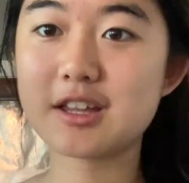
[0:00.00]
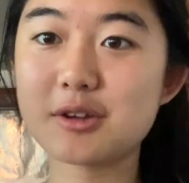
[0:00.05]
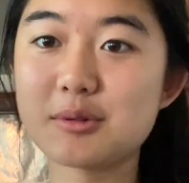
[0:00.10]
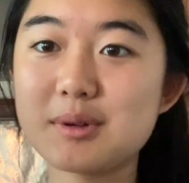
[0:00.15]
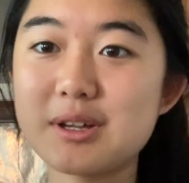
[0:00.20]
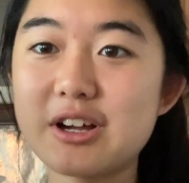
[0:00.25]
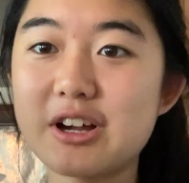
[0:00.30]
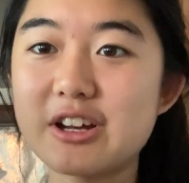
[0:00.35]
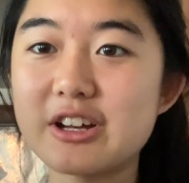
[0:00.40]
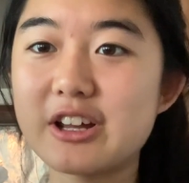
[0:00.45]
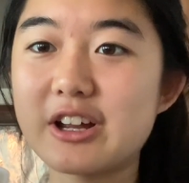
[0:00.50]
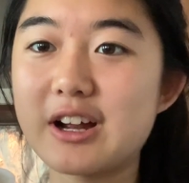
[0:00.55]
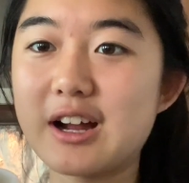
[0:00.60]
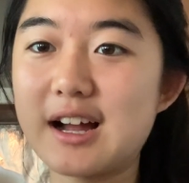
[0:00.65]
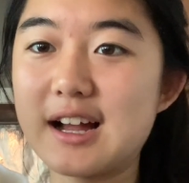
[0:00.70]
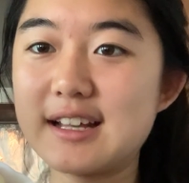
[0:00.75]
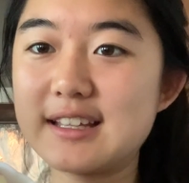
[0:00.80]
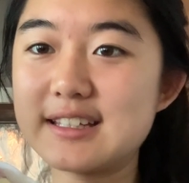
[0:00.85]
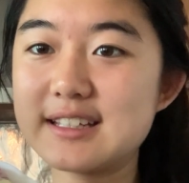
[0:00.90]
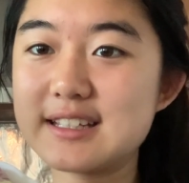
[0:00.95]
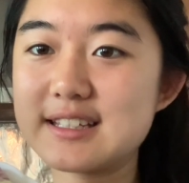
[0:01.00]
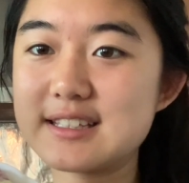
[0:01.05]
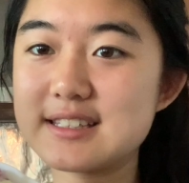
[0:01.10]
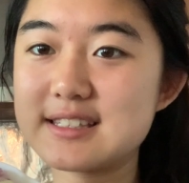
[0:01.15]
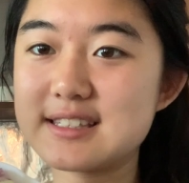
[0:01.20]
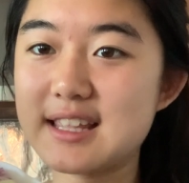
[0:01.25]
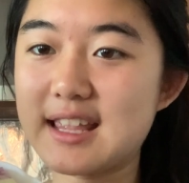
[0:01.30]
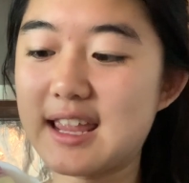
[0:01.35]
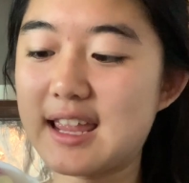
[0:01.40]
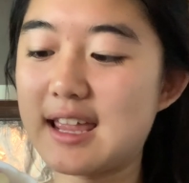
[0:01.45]
Here we got our
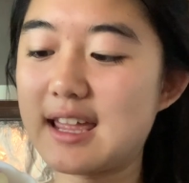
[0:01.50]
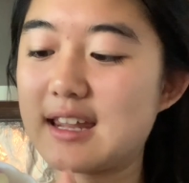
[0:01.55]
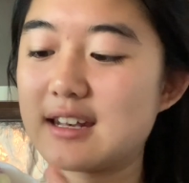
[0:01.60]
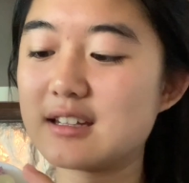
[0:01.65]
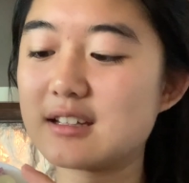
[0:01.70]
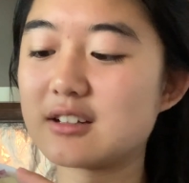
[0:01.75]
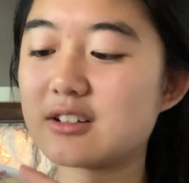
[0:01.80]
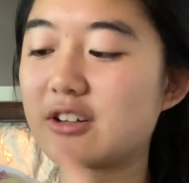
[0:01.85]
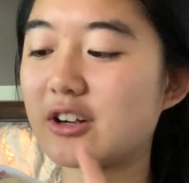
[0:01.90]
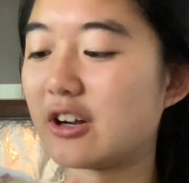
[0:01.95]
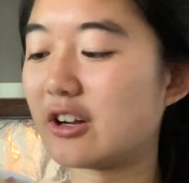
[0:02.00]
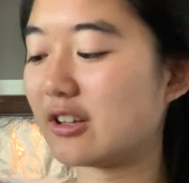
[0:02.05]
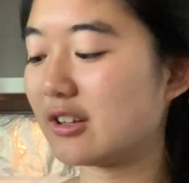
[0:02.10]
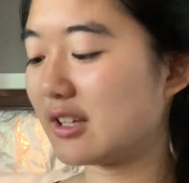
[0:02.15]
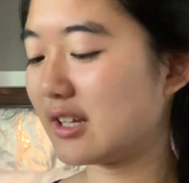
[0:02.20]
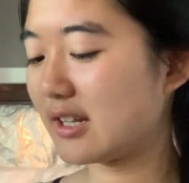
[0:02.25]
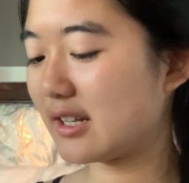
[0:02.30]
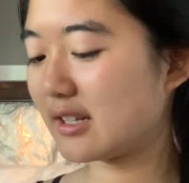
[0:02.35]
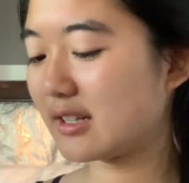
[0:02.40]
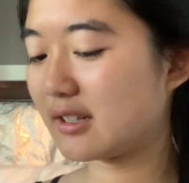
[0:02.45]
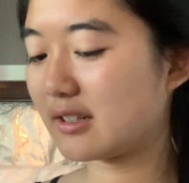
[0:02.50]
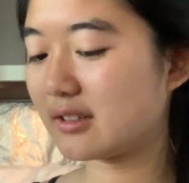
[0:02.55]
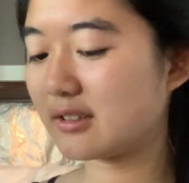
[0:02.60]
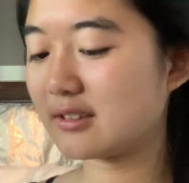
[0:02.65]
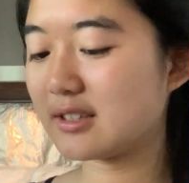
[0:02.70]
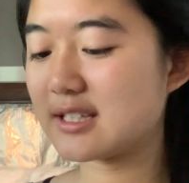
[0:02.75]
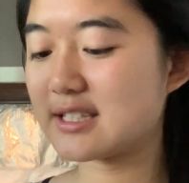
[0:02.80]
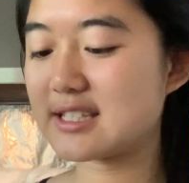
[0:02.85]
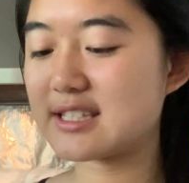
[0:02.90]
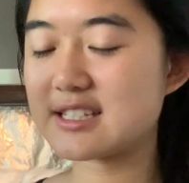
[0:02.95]
onions and garlic.
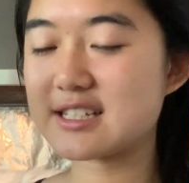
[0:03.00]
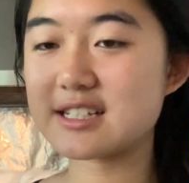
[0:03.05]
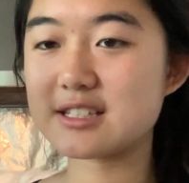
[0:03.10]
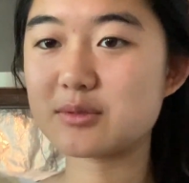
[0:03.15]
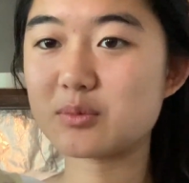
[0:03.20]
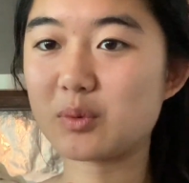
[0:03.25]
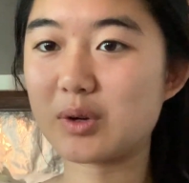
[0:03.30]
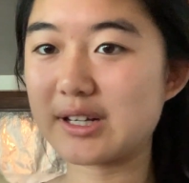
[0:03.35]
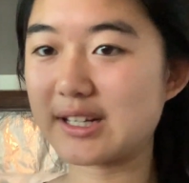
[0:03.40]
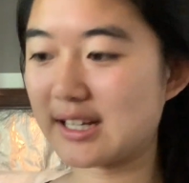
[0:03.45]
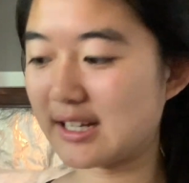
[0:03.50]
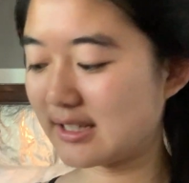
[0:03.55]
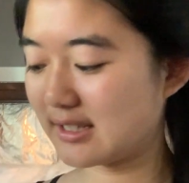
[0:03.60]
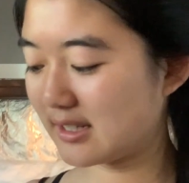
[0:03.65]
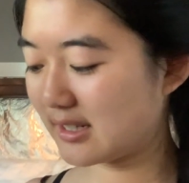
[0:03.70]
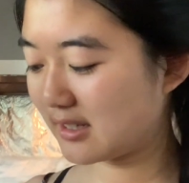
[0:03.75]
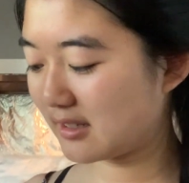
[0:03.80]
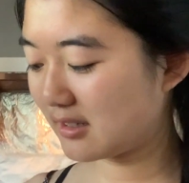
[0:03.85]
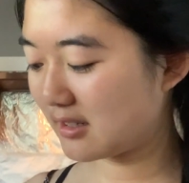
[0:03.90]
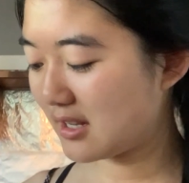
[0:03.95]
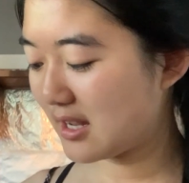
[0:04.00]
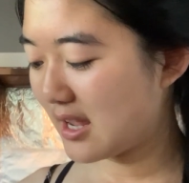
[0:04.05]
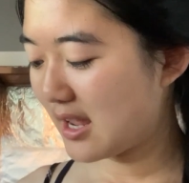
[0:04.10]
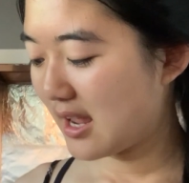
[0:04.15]
This is just one onion.